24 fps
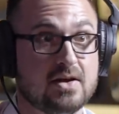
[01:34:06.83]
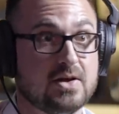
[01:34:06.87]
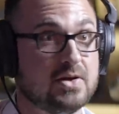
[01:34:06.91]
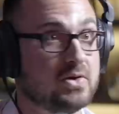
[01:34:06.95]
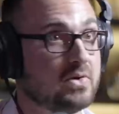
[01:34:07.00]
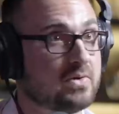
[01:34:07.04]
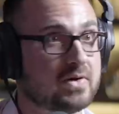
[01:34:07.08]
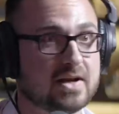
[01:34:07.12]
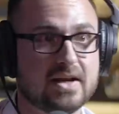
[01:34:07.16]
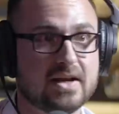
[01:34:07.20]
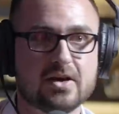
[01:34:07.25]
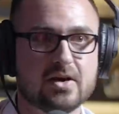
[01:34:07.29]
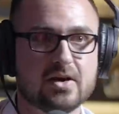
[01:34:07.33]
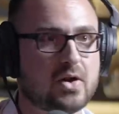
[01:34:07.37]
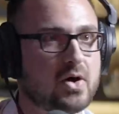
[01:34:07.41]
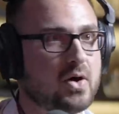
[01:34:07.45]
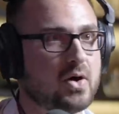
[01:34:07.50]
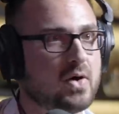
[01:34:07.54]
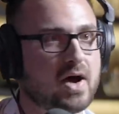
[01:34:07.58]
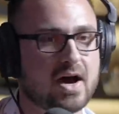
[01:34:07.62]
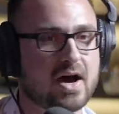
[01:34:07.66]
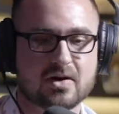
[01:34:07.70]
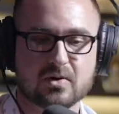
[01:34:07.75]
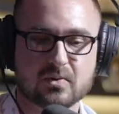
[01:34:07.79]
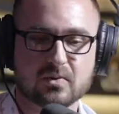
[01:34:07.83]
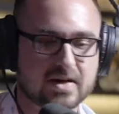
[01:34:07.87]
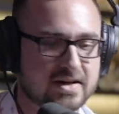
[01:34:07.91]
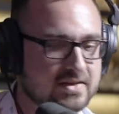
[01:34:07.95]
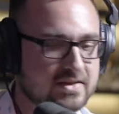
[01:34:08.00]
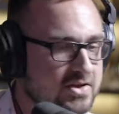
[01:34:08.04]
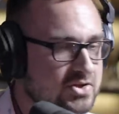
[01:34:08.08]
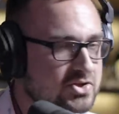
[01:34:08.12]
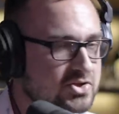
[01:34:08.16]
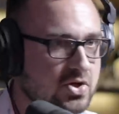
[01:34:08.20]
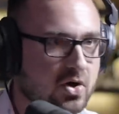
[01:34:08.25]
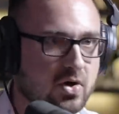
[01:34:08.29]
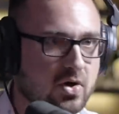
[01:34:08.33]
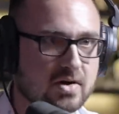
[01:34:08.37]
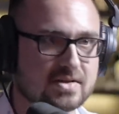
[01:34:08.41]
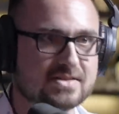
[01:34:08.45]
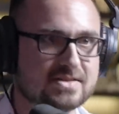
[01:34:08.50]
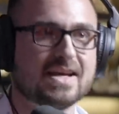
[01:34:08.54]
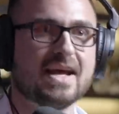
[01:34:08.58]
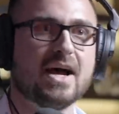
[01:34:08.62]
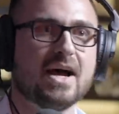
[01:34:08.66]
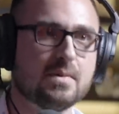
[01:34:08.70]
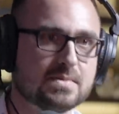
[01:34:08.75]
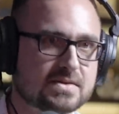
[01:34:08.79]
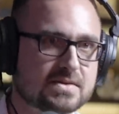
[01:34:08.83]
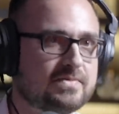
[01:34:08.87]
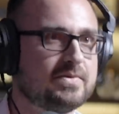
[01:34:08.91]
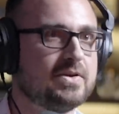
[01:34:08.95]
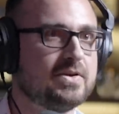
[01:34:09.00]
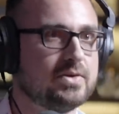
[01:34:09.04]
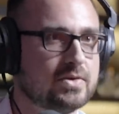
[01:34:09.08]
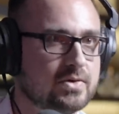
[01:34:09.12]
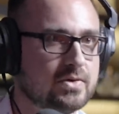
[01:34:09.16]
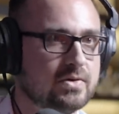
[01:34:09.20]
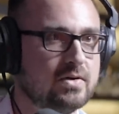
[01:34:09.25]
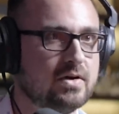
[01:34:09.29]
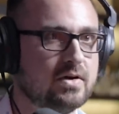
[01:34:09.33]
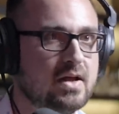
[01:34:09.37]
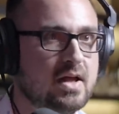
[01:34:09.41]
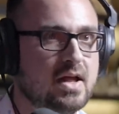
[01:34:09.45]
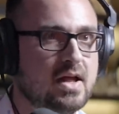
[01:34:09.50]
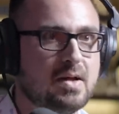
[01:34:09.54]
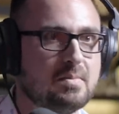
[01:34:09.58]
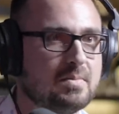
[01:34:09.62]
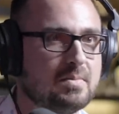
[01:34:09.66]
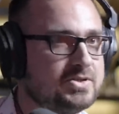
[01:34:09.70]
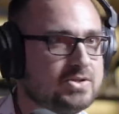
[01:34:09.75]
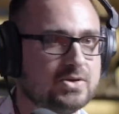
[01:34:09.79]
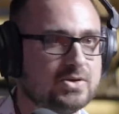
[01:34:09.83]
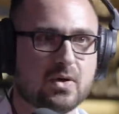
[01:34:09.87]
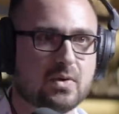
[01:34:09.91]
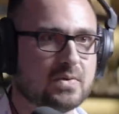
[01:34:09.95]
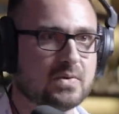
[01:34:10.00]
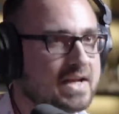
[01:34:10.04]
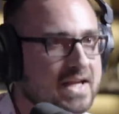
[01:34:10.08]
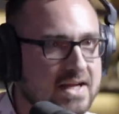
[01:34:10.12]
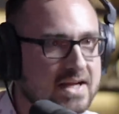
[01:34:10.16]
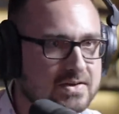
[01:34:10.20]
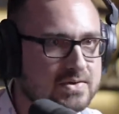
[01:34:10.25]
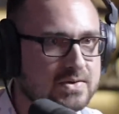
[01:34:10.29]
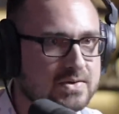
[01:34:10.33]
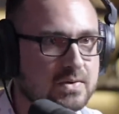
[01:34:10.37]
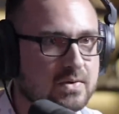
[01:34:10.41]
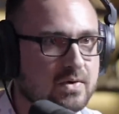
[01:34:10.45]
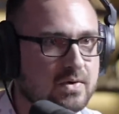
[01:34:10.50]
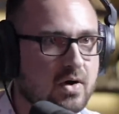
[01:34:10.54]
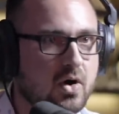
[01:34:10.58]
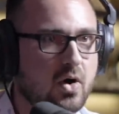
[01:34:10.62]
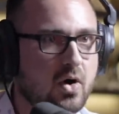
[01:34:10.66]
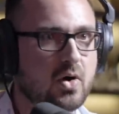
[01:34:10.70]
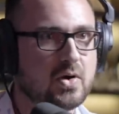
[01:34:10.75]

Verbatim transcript: You don't need to know how to read the charts. It helps if you do, but you don't need to.